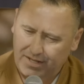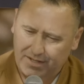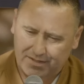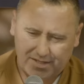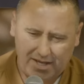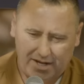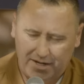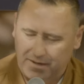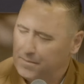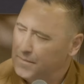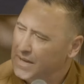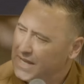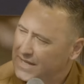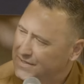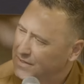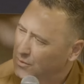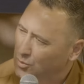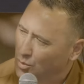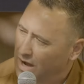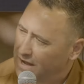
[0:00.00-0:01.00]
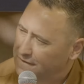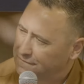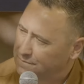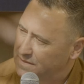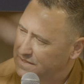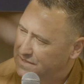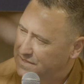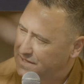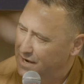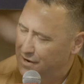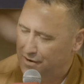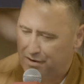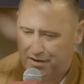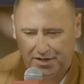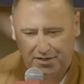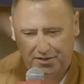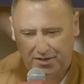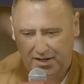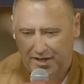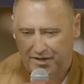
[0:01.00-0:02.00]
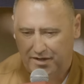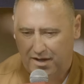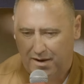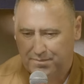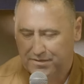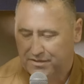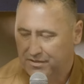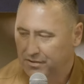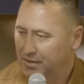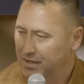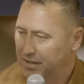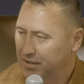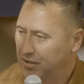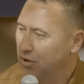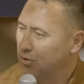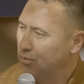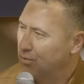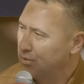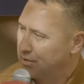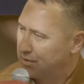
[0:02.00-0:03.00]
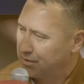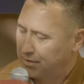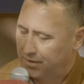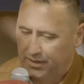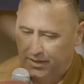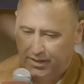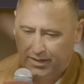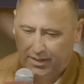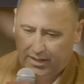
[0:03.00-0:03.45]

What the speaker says: He's got an amazing wife, Miss Terry, and you got an opportunity to go work